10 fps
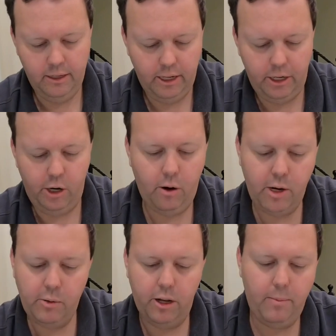And you
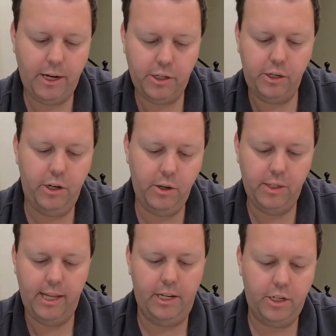always want to make sure you use
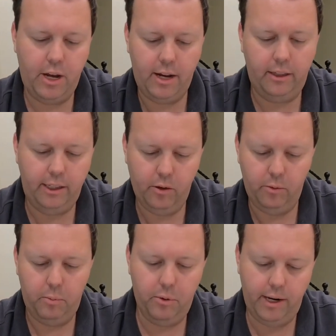that shock leader
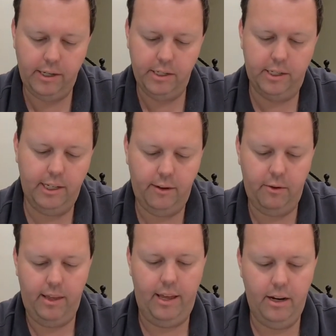with braid, just to give you
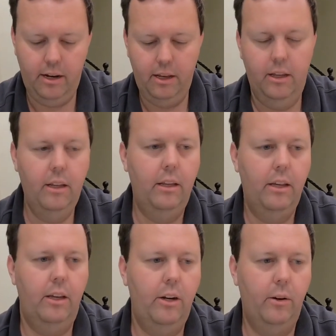that,
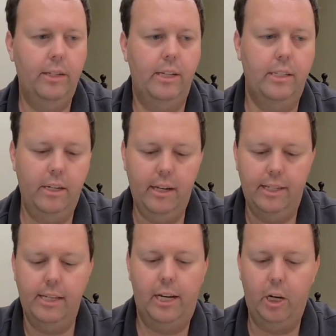you know,
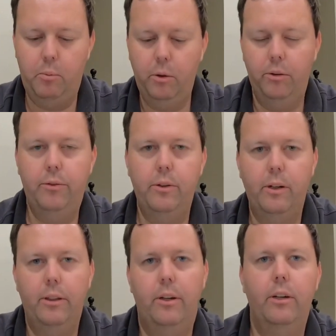it's not going to pull
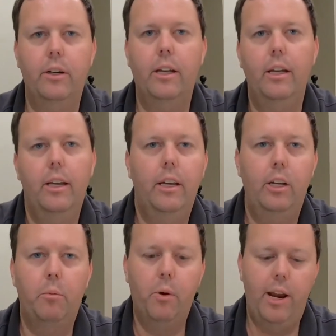the hook. You
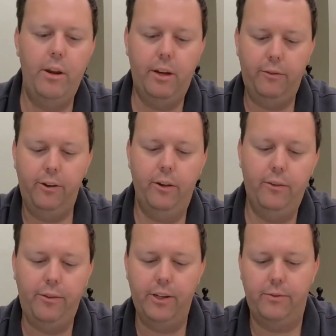know, braid, you can feel the
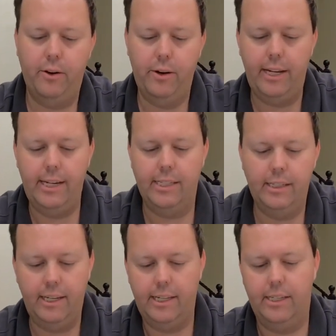fish very
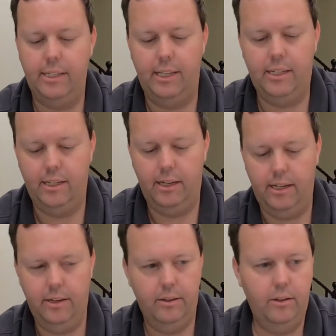easily. It's
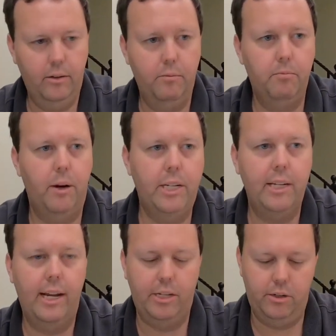much
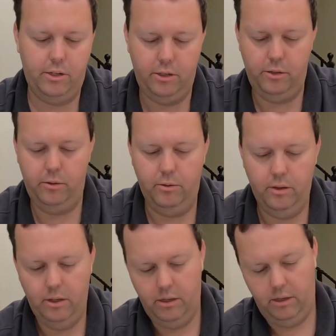nicer to
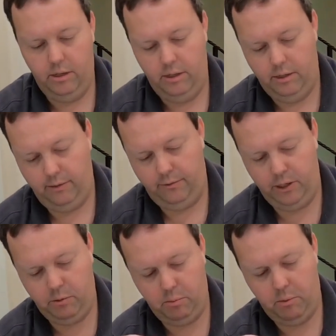
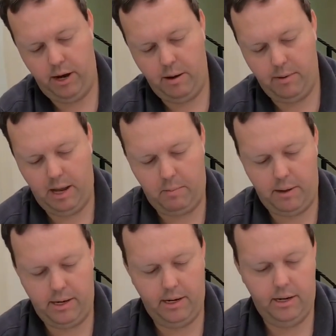fish with braid, in my
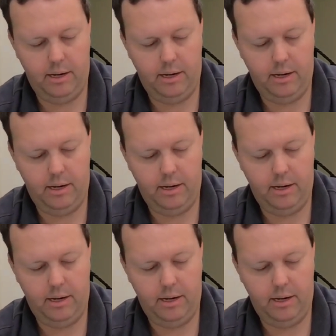opinion.